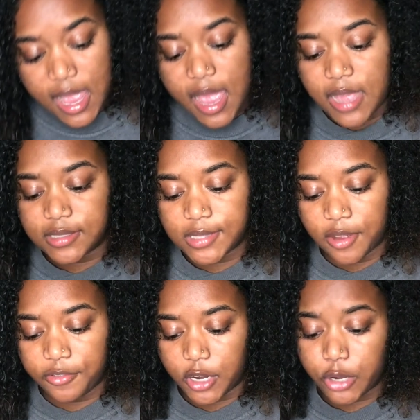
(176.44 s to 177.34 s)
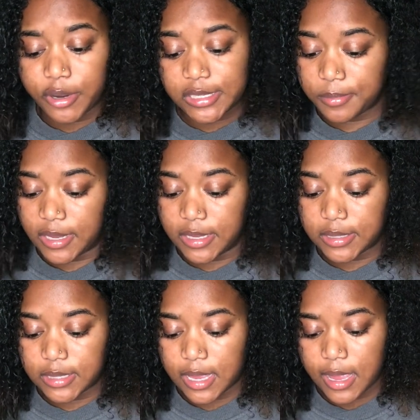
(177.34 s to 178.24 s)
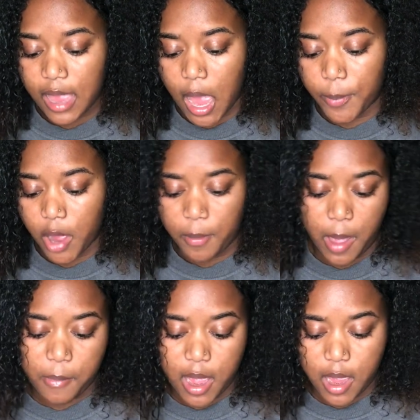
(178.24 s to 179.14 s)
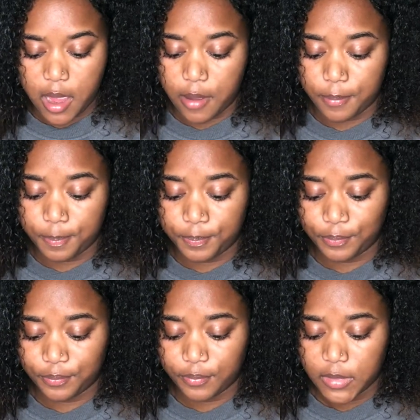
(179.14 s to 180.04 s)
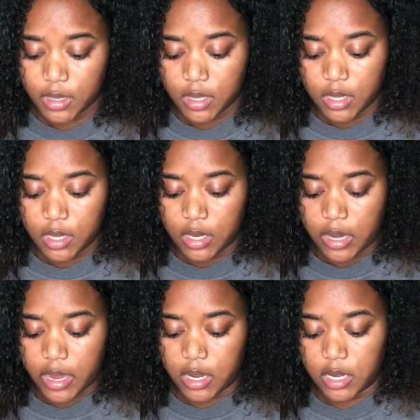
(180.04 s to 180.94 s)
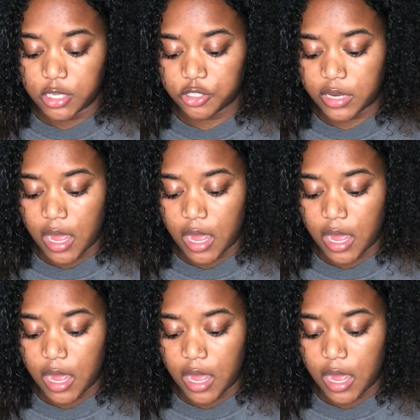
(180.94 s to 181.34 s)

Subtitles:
And so for Christmas, I bought my mom like $100